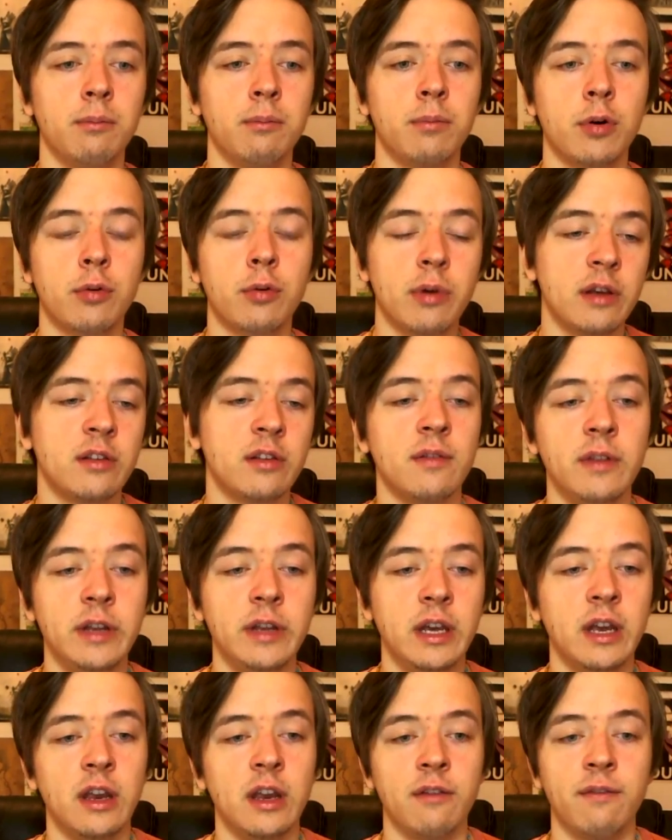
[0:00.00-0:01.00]

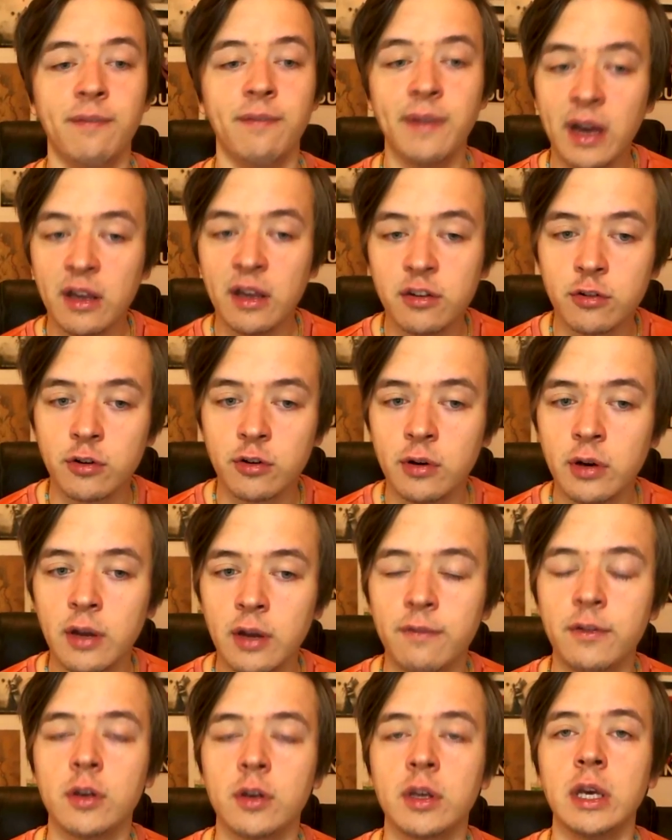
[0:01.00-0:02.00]
progressively hitting faster
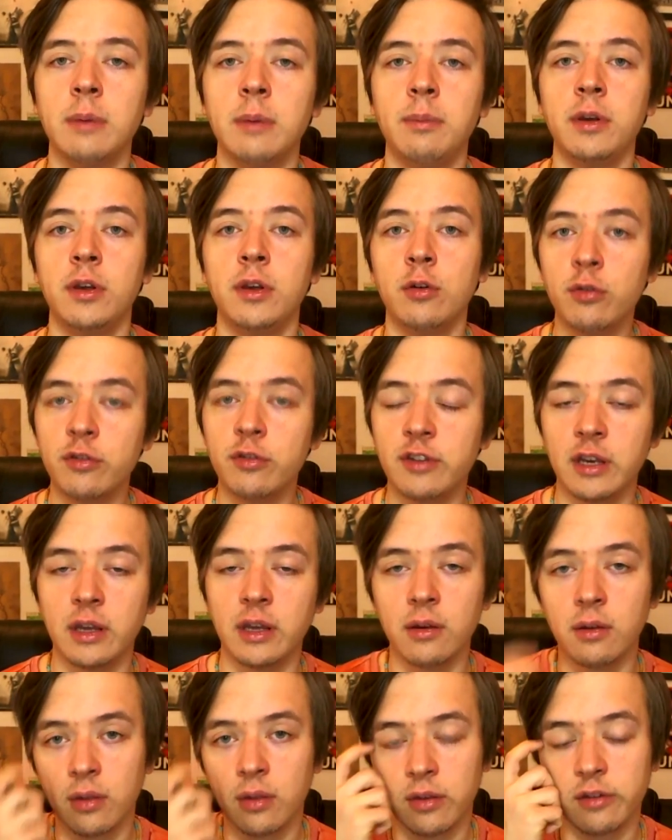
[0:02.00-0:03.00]
if you keep
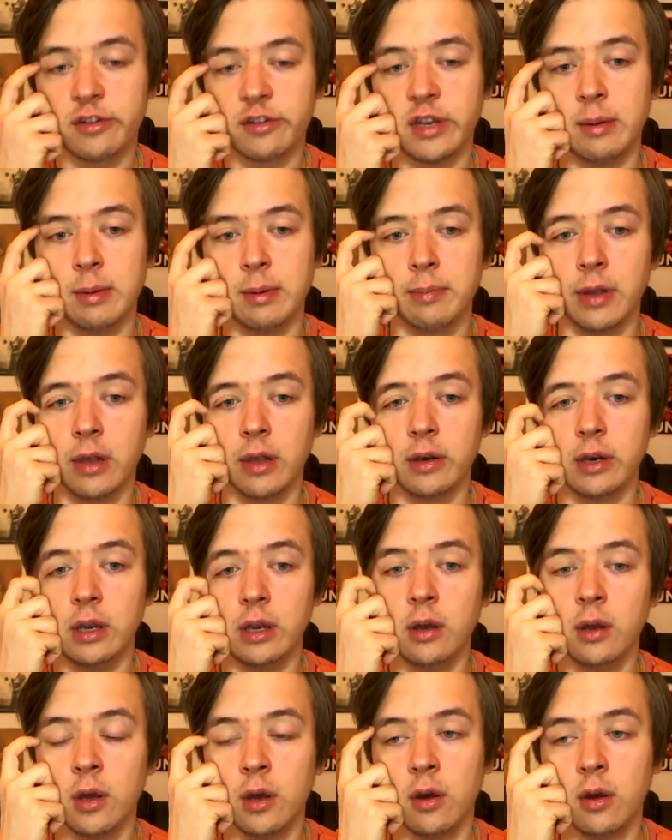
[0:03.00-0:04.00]
using the same ability.